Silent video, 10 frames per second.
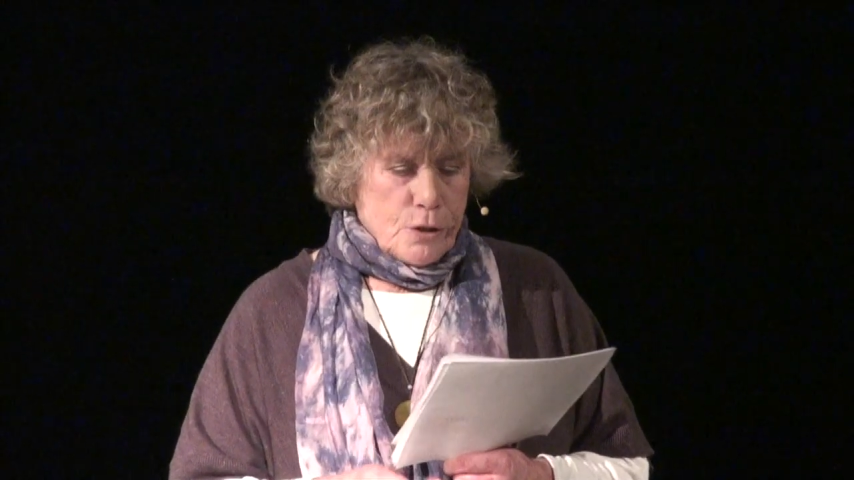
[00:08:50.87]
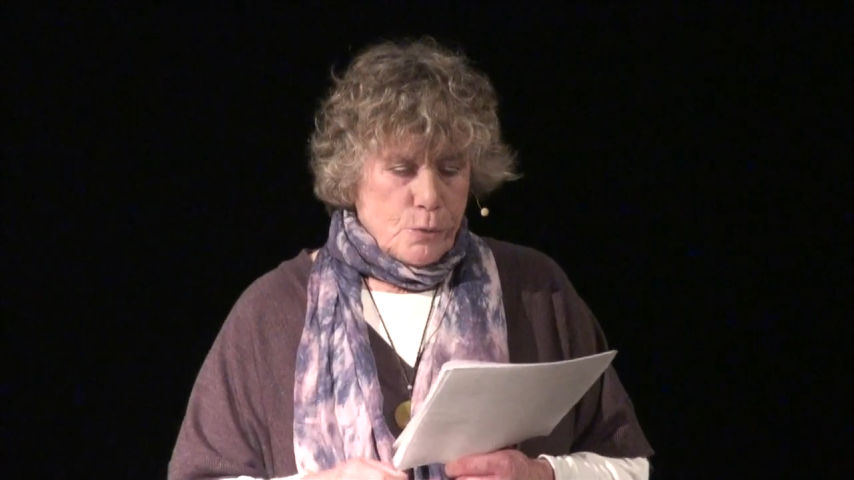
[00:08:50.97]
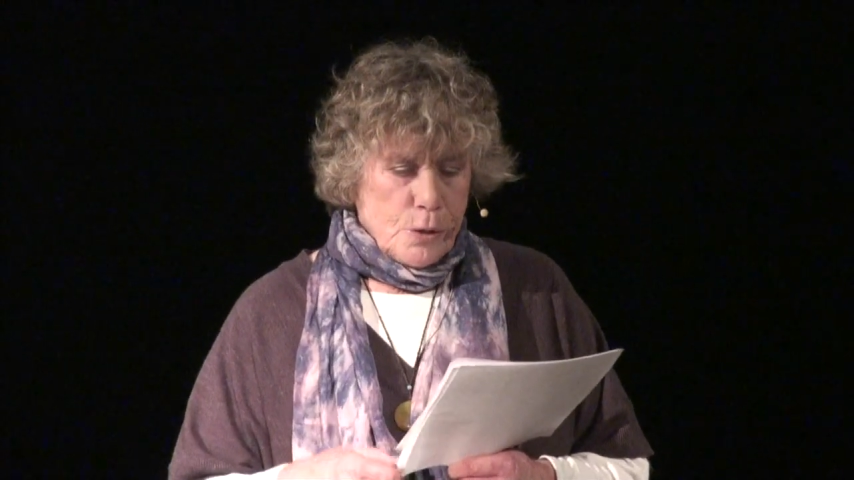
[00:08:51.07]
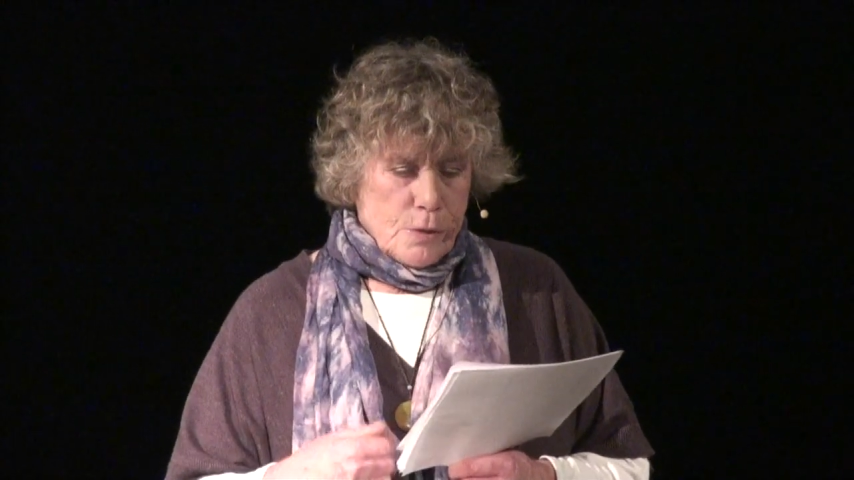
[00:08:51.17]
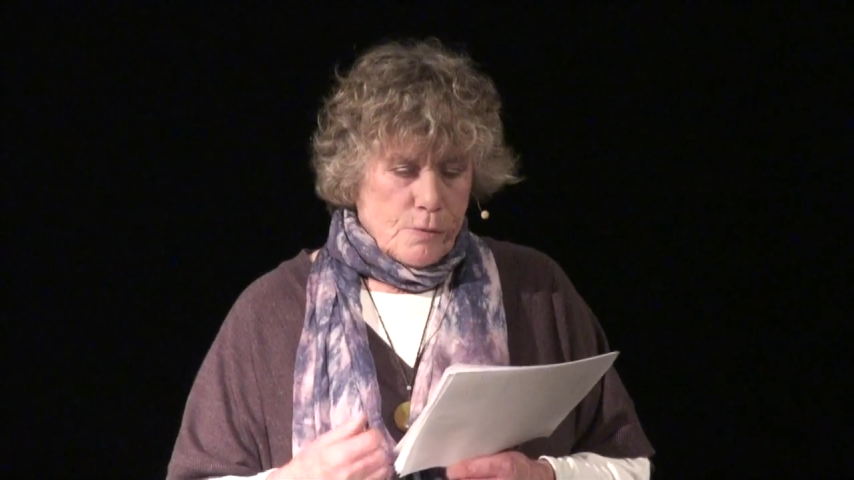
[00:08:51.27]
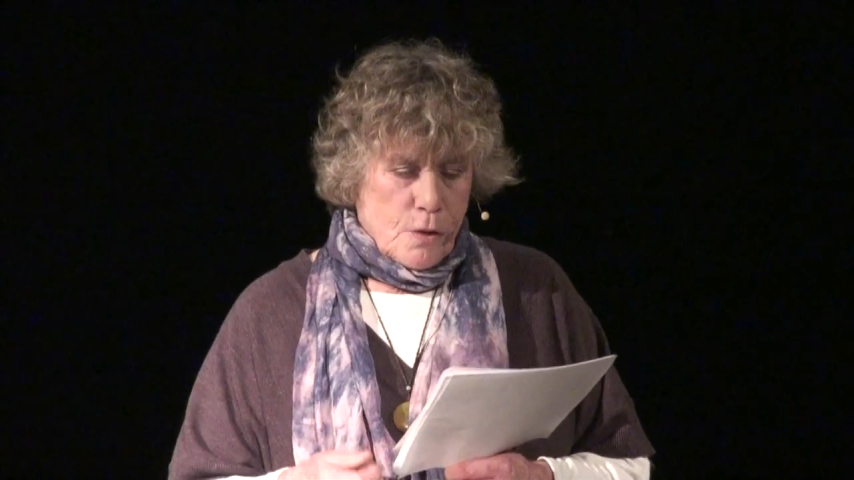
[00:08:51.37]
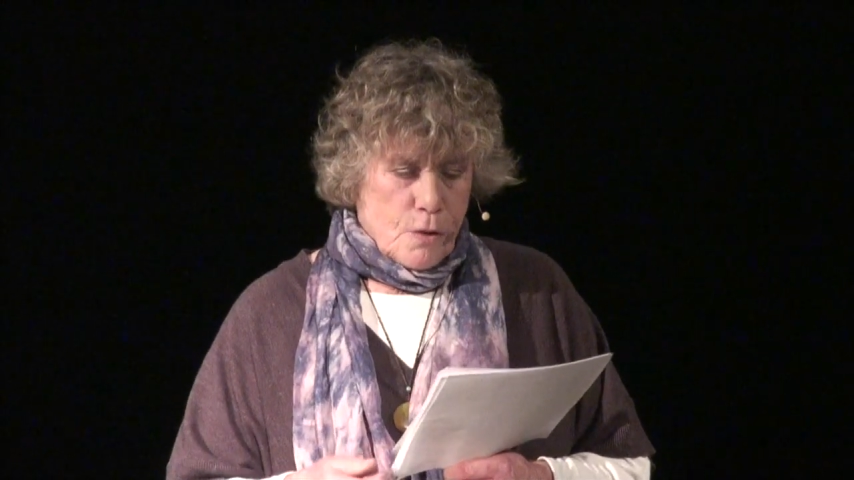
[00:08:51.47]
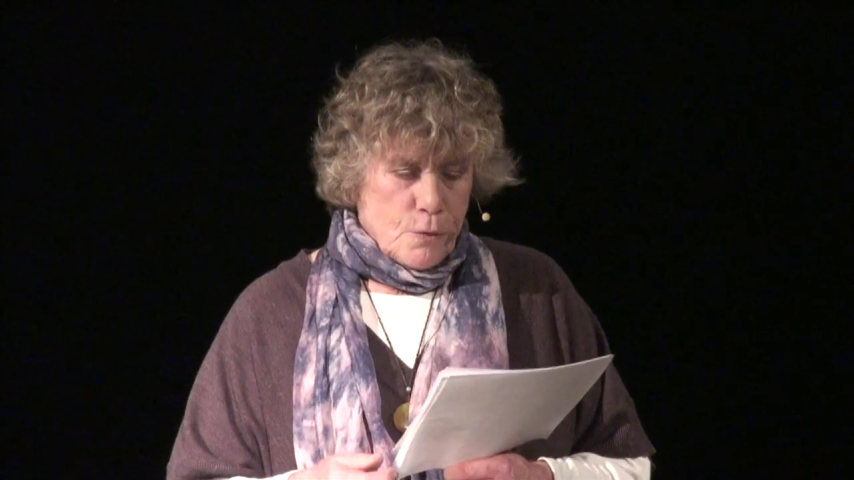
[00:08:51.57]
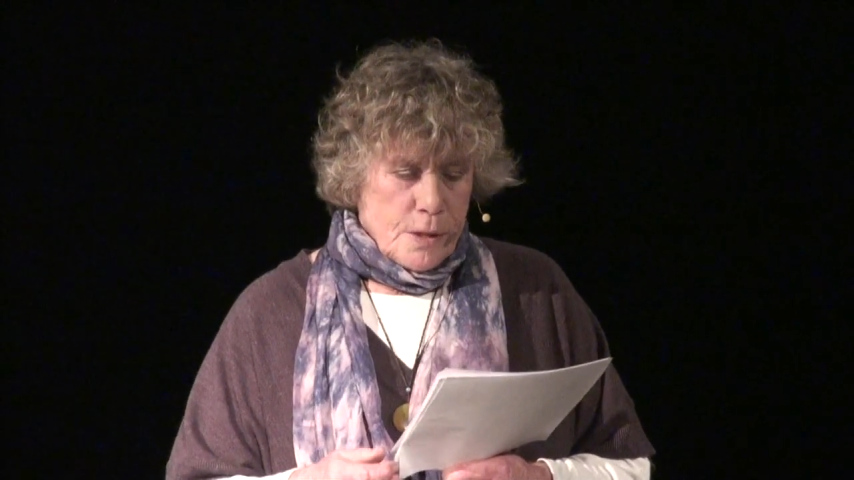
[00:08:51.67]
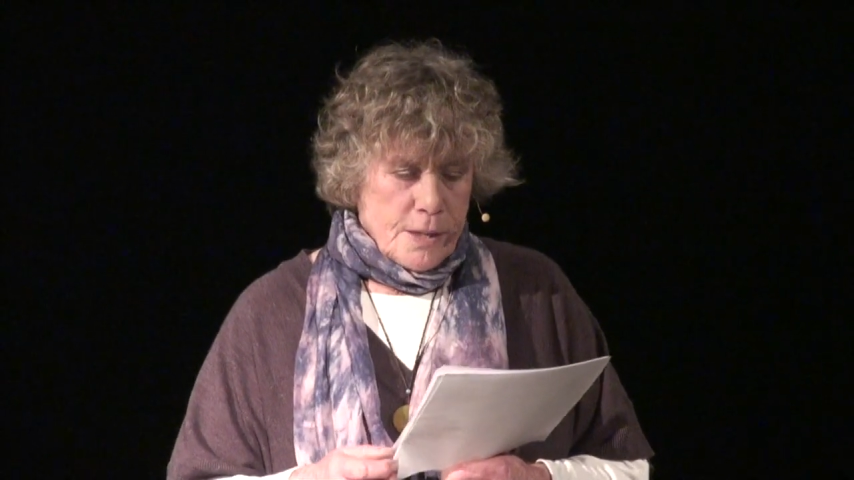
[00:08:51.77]
which we were
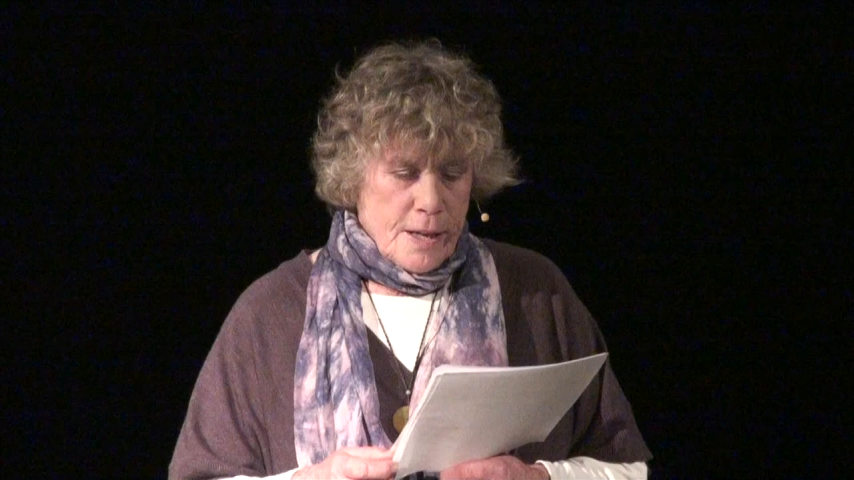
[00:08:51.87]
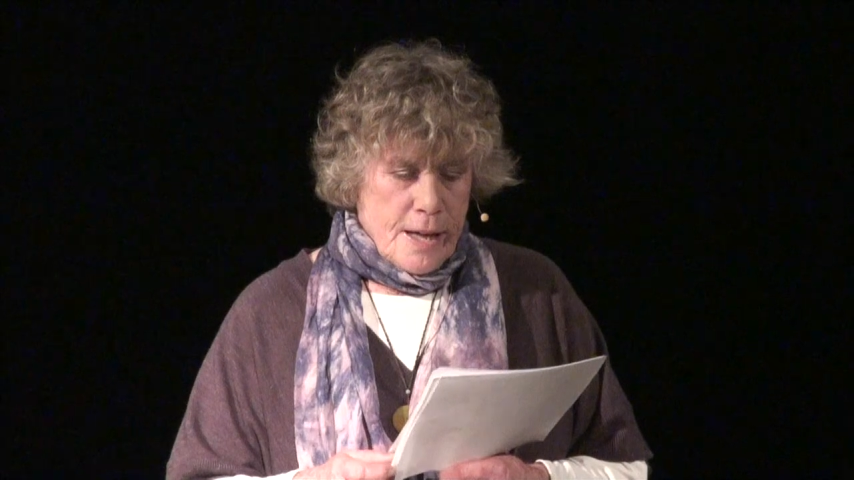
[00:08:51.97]
involved with,